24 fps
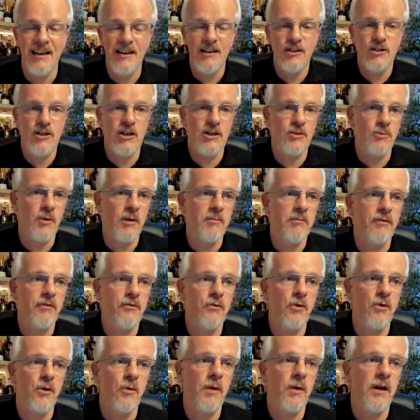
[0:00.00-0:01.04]
Che's won
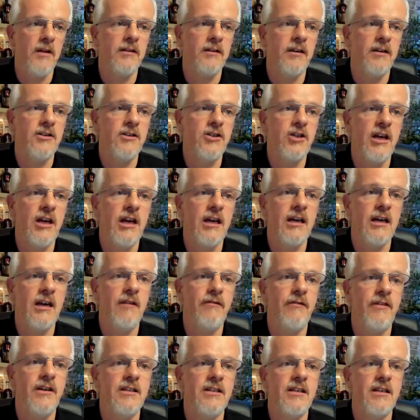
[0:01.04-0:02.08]
before. Well done, Che. Graham
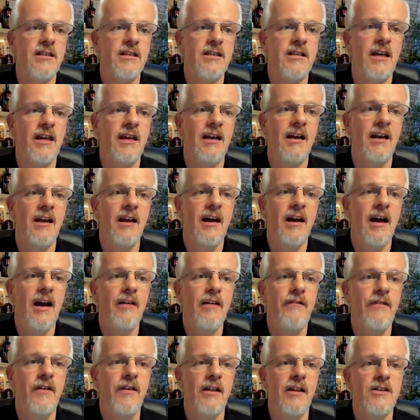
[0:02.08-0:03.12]
Fraser is saying, I
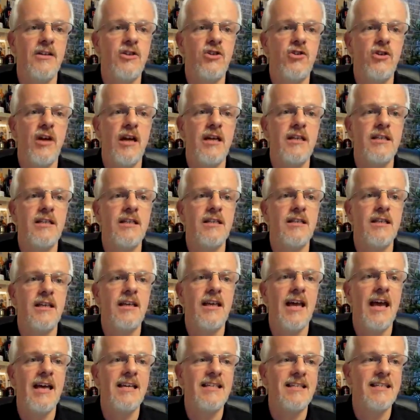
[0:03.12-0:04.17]
feel as stressed as the
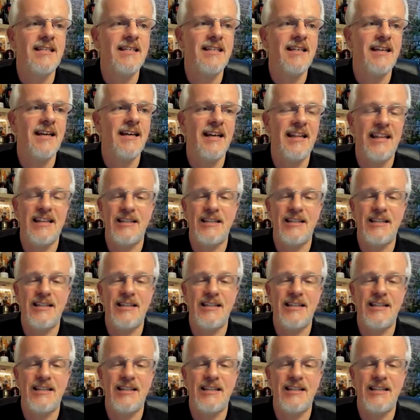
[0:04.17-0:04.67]
guests tonight.